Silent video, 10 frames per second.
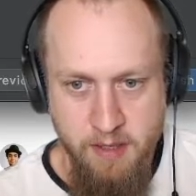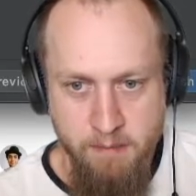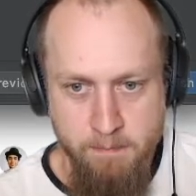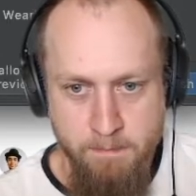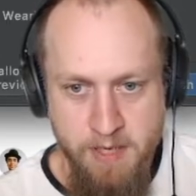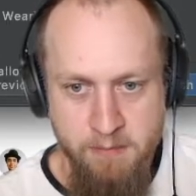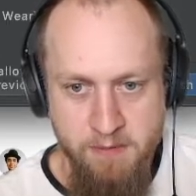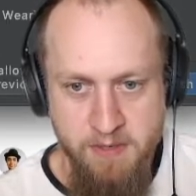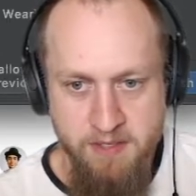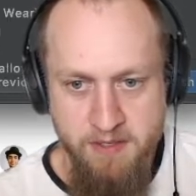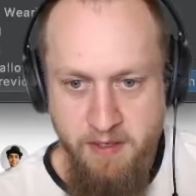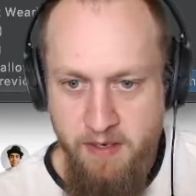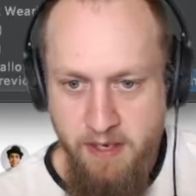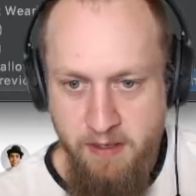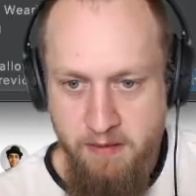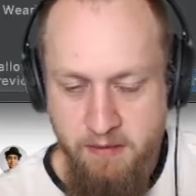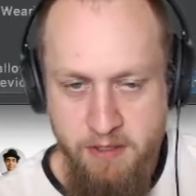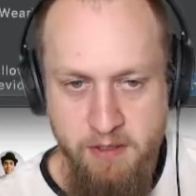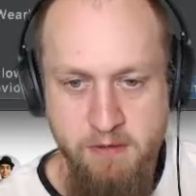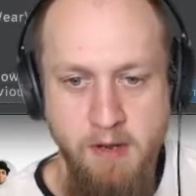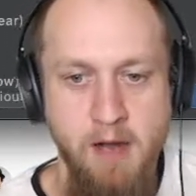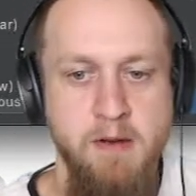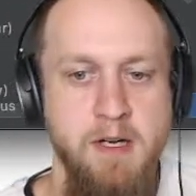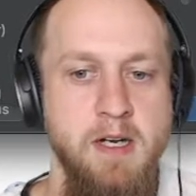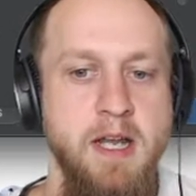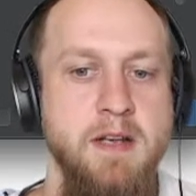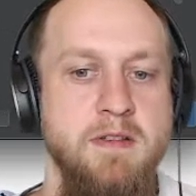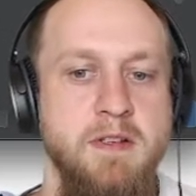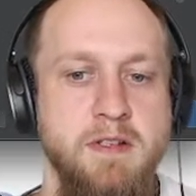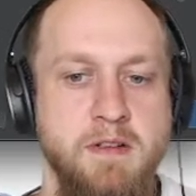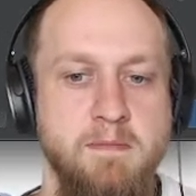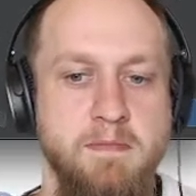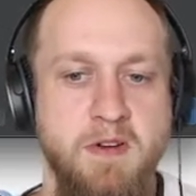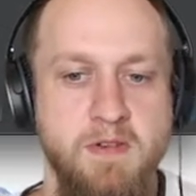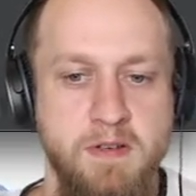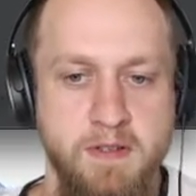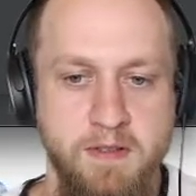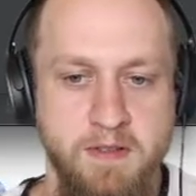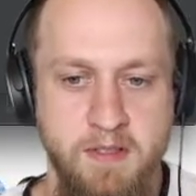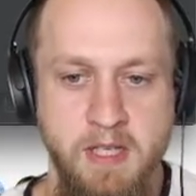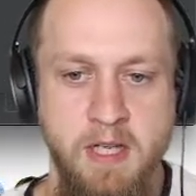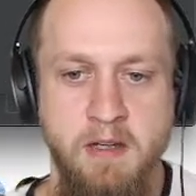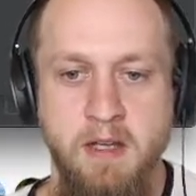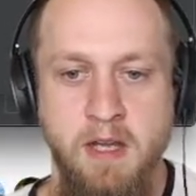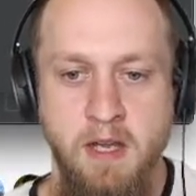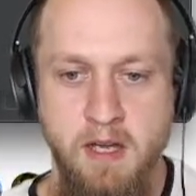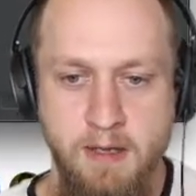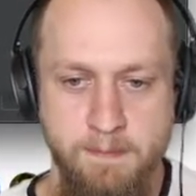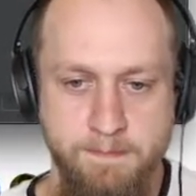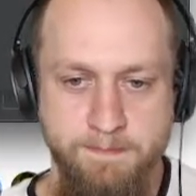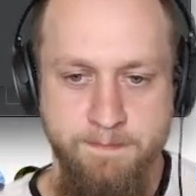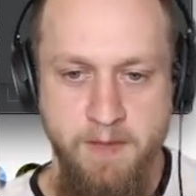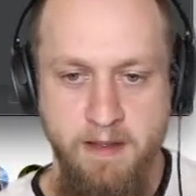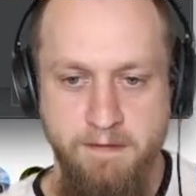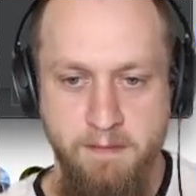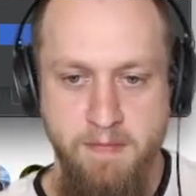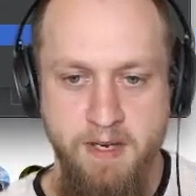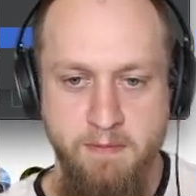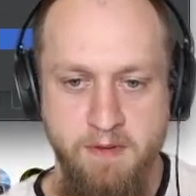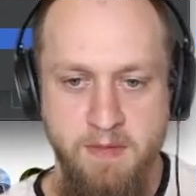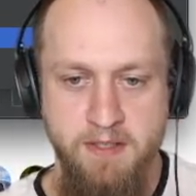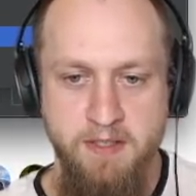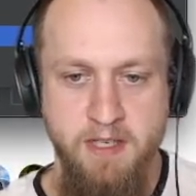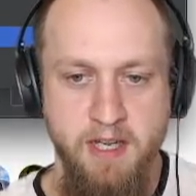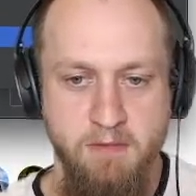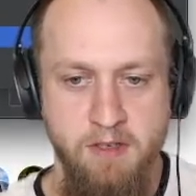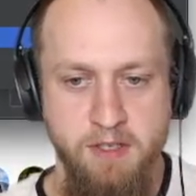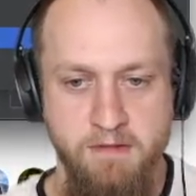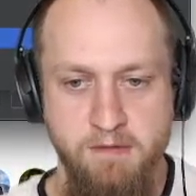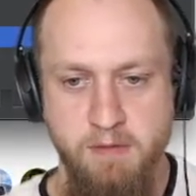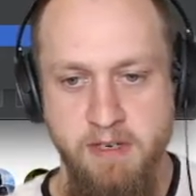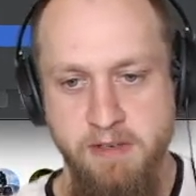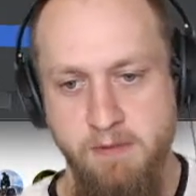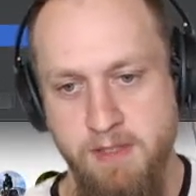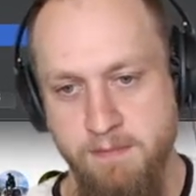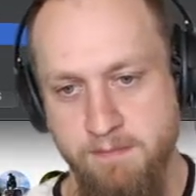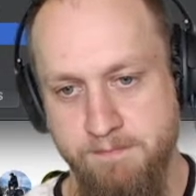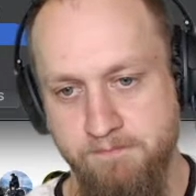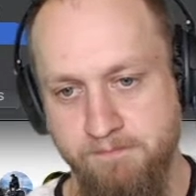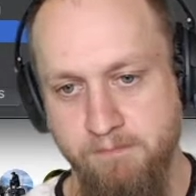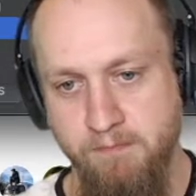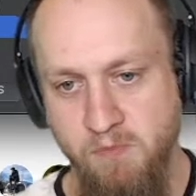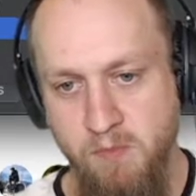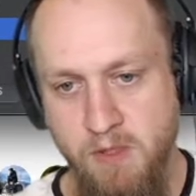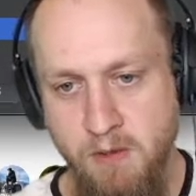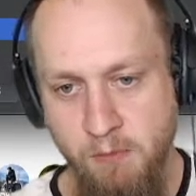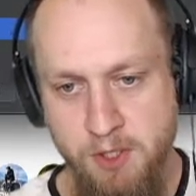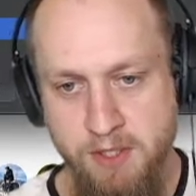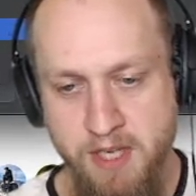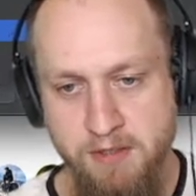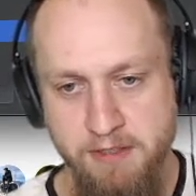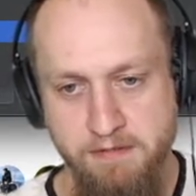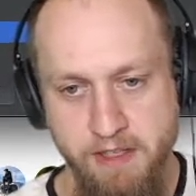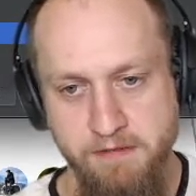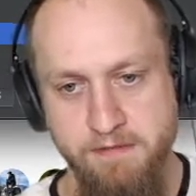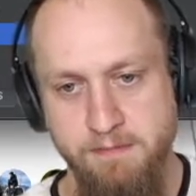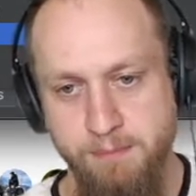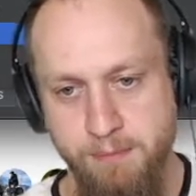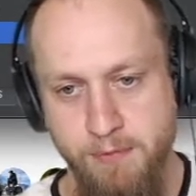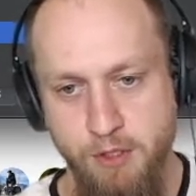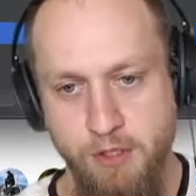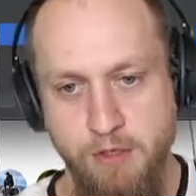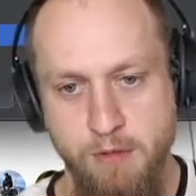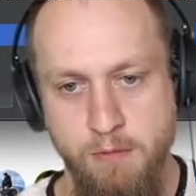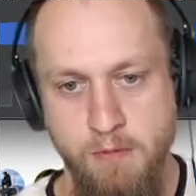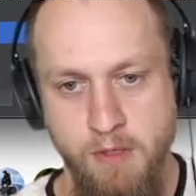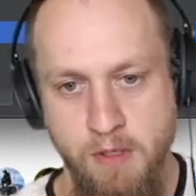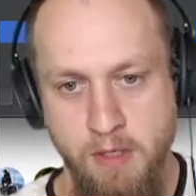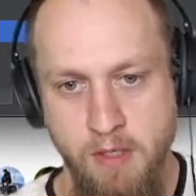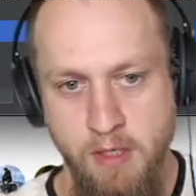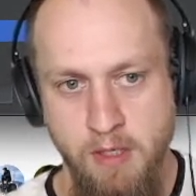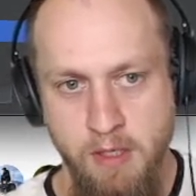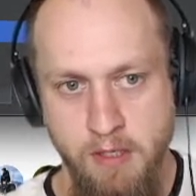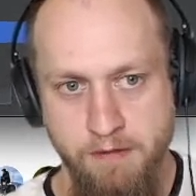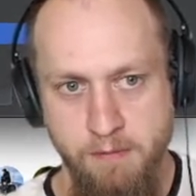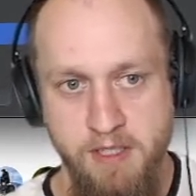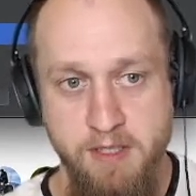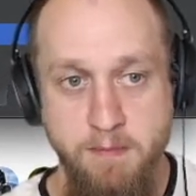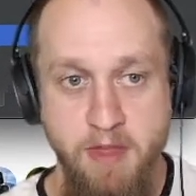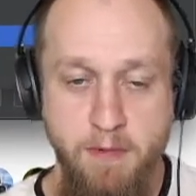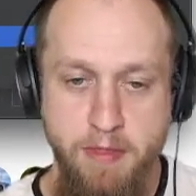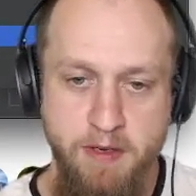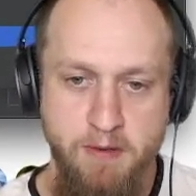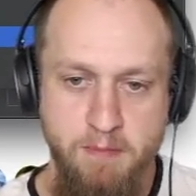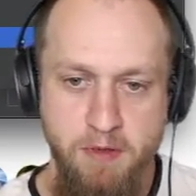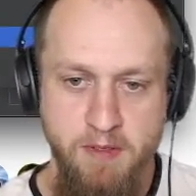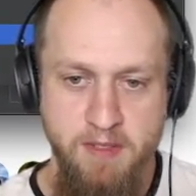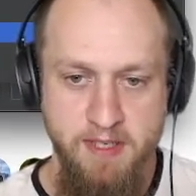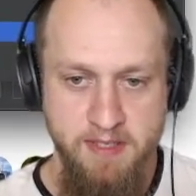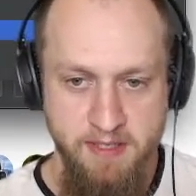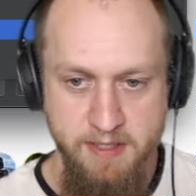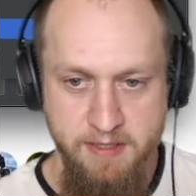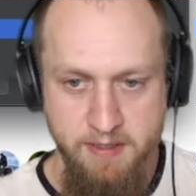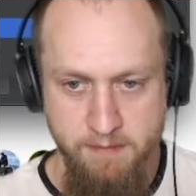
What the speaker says: Minimum SDK. So our Android components have a minimum SDK version of 21, which is Android 5. So you build something with the components as is,